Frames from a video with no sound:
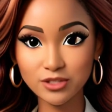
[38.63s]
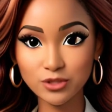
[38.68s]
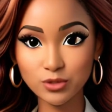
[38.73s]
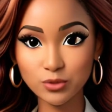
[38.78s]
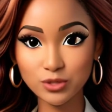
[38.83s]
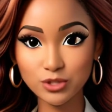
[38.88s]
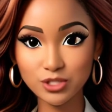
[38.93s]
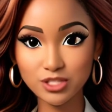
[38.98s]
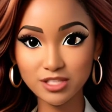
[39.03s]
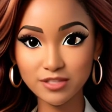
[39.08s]

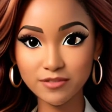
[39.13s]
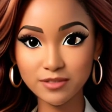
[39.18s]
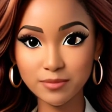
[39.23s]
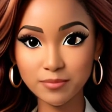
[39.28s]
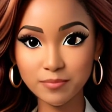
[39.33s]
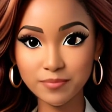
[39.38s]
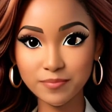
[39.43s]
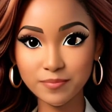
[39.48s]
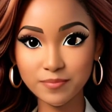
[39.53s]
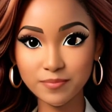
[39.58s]
There are
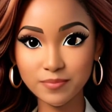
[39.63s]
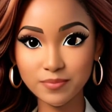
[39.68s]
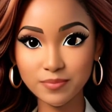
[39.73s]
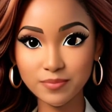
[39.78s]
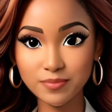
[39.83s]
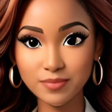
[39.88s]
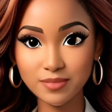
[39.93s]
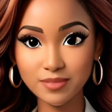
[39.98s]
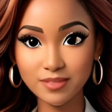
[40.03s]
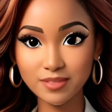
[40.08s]
dozens of
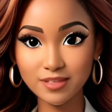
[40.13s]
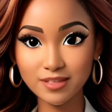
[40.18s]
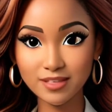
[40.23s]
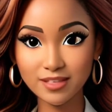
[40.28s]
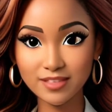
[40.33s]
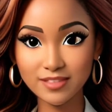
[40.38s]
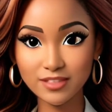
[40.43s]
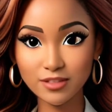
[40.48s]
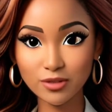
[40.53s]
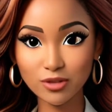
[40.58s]
different
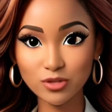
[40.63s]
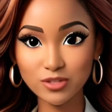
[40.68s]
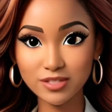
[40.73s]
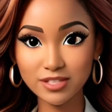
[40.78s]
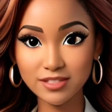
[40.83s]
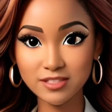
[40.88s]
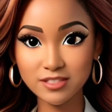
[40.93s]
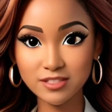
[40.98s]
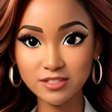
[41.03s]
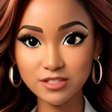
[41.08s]
social media
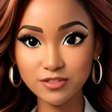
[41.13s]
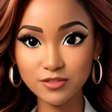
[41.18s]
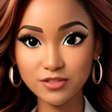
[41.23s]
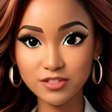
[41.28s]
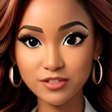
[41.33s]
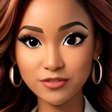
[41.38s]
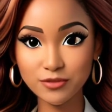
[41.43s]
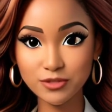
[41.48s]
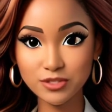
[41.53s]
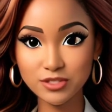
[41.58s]
platforms
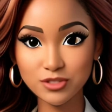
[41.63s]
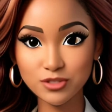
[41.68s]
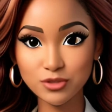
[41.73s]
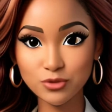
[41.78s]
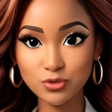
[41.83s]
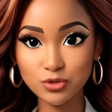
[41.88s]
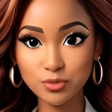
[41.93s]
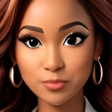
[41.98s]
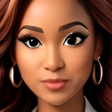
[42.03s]
out there,